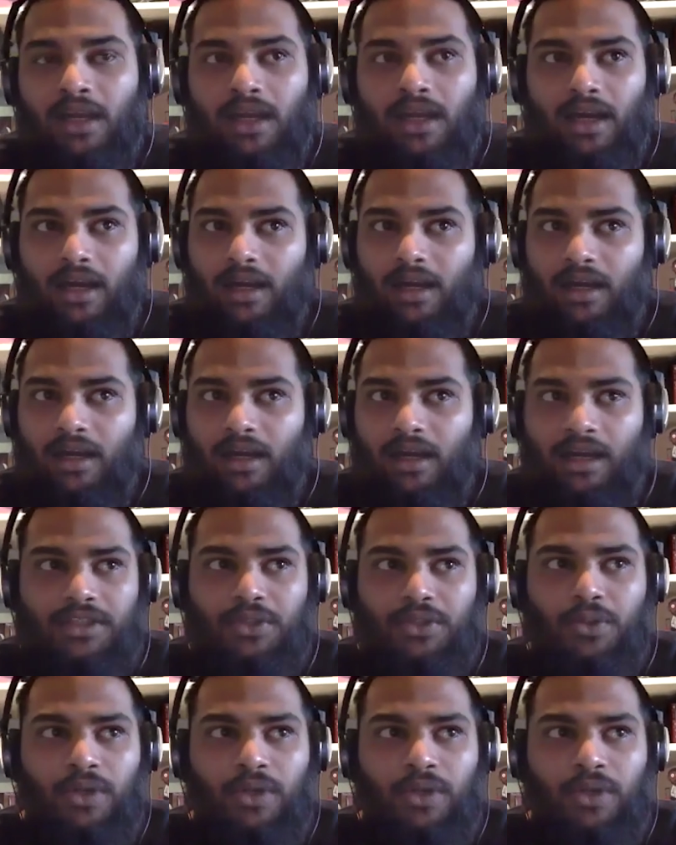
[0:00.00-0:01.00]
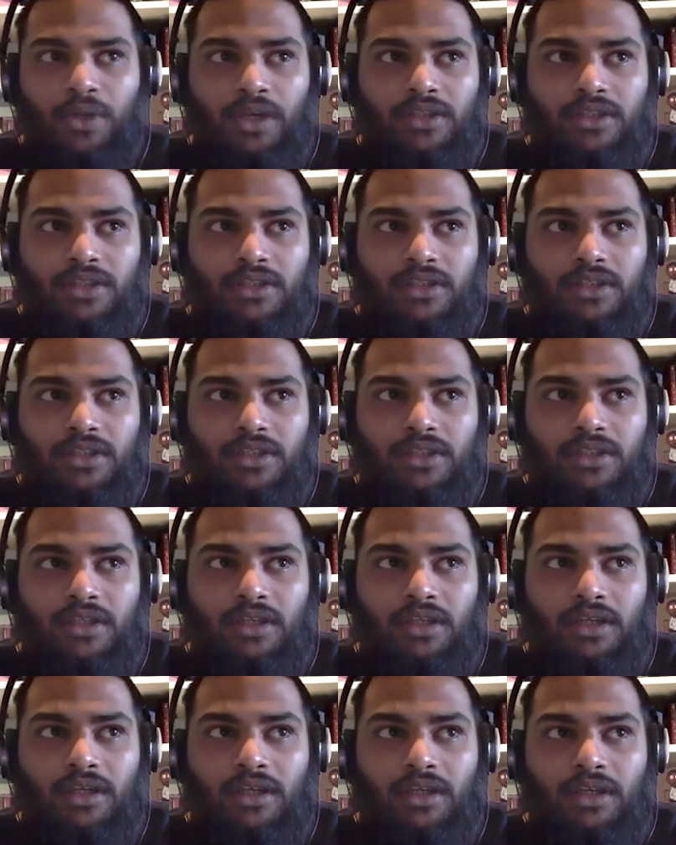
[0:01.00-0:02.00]
As soon as
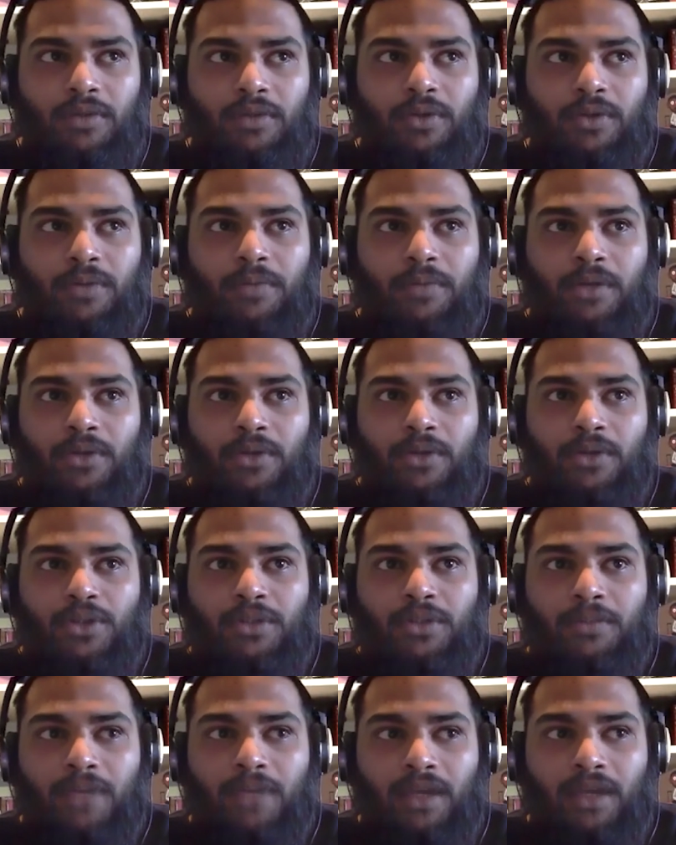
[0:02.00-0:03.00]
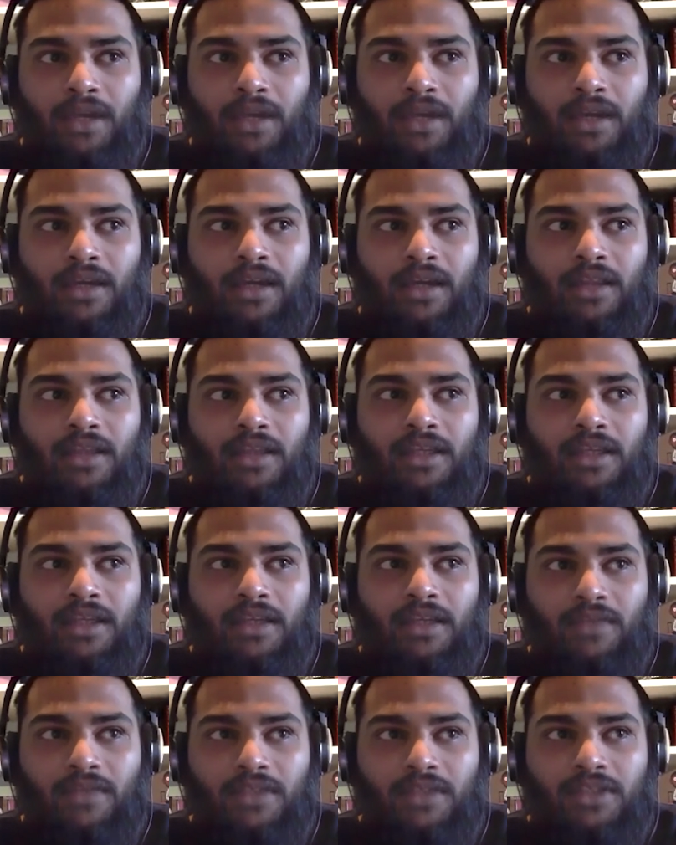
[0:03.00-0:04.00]
the immigrant parents come here and they
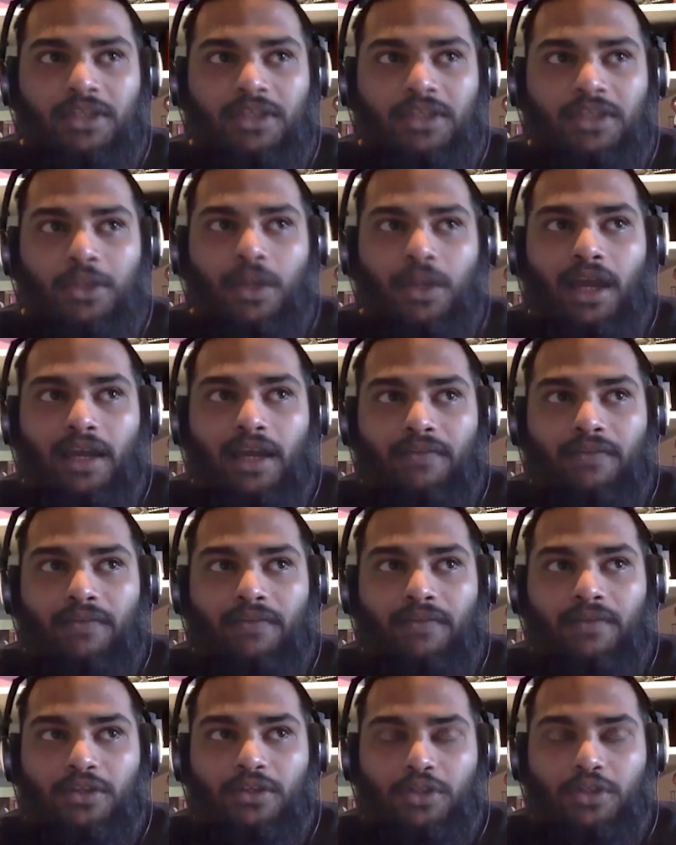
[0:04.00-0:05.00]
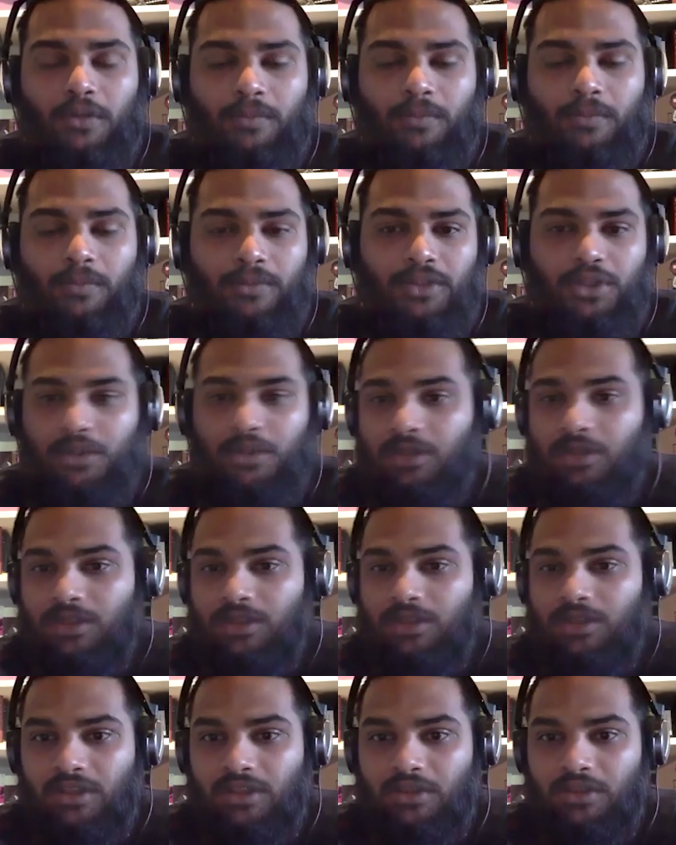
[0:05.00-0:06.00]
give this new life and the new
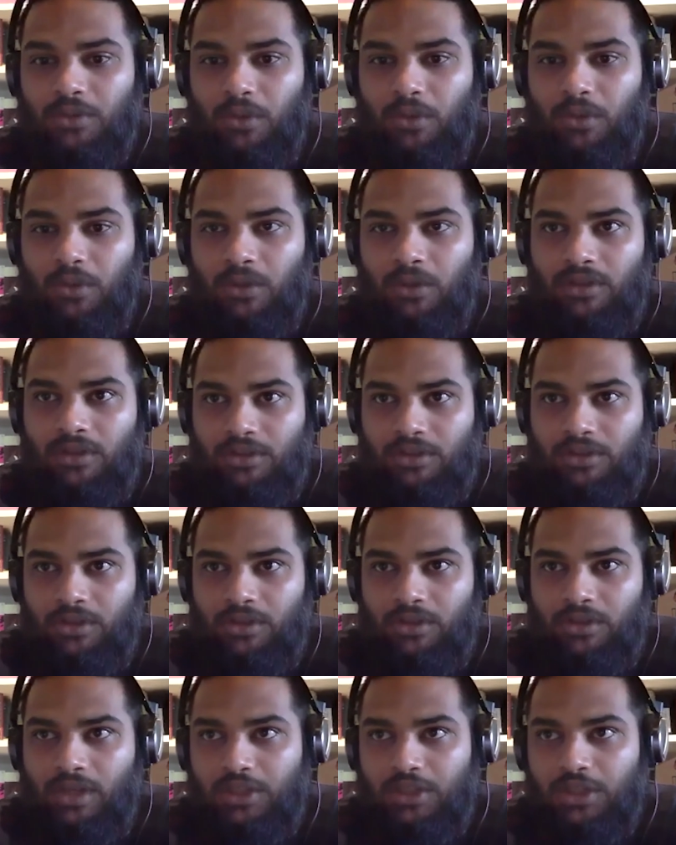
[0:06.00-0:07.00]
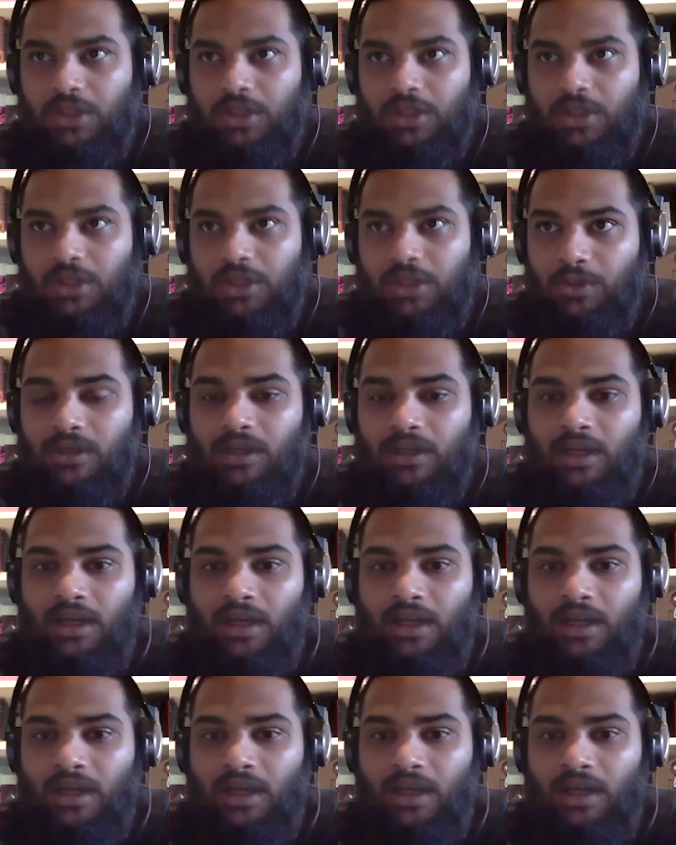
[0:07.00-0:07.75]
opportunity to their children,